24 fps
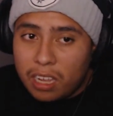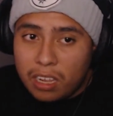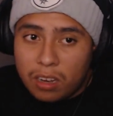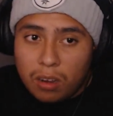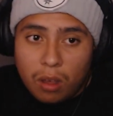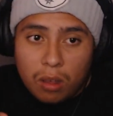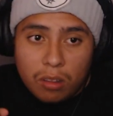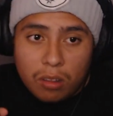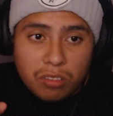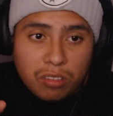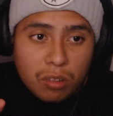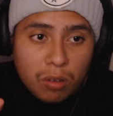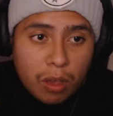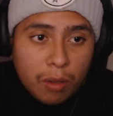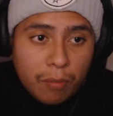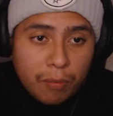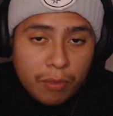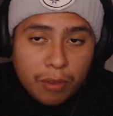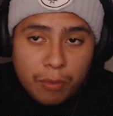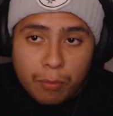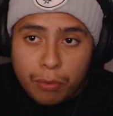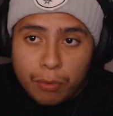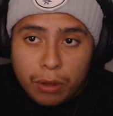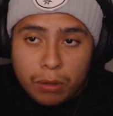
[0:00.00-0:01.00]
And also, if
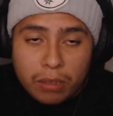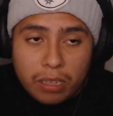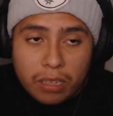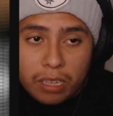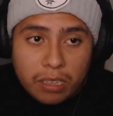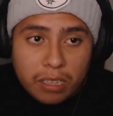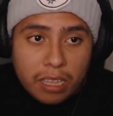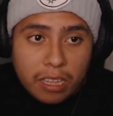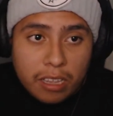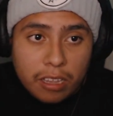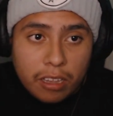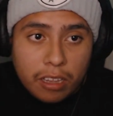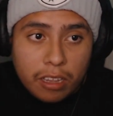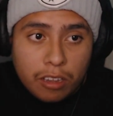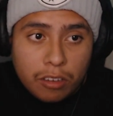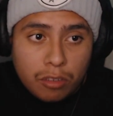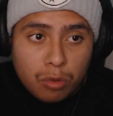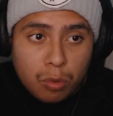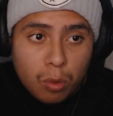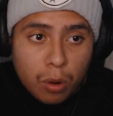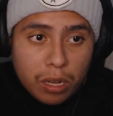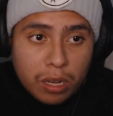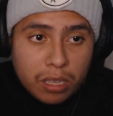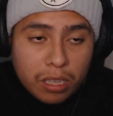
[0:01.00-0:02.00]
you really did
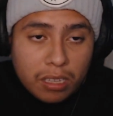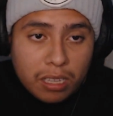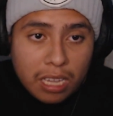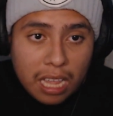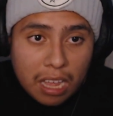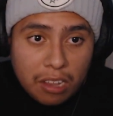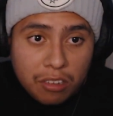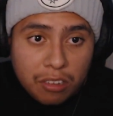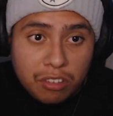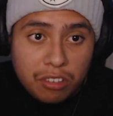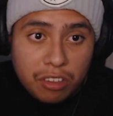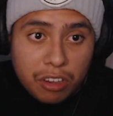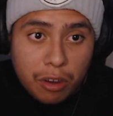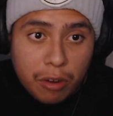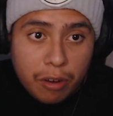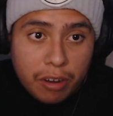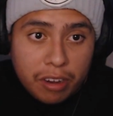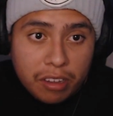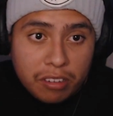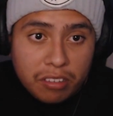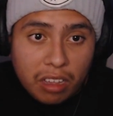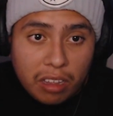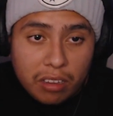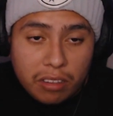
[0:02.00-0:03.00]
enjoy the last
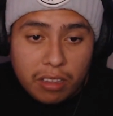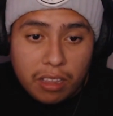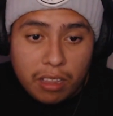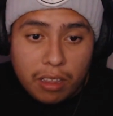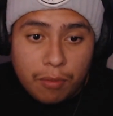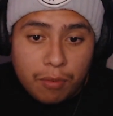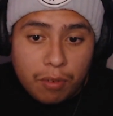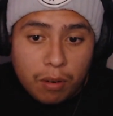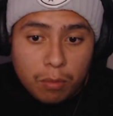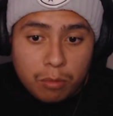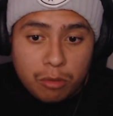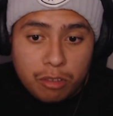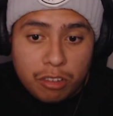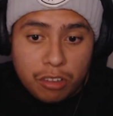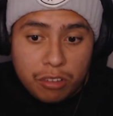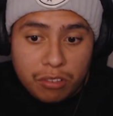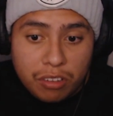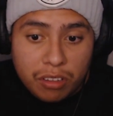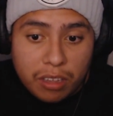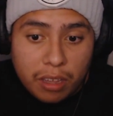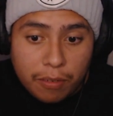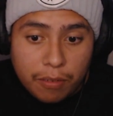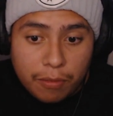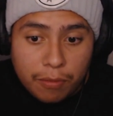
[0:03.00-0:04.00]
series I did from
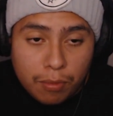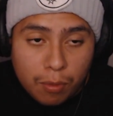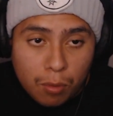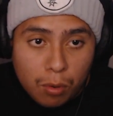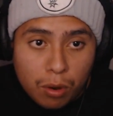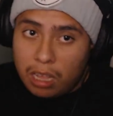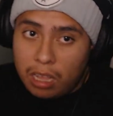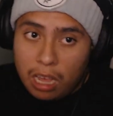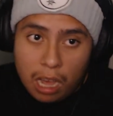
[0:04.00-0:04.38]
GTA 4,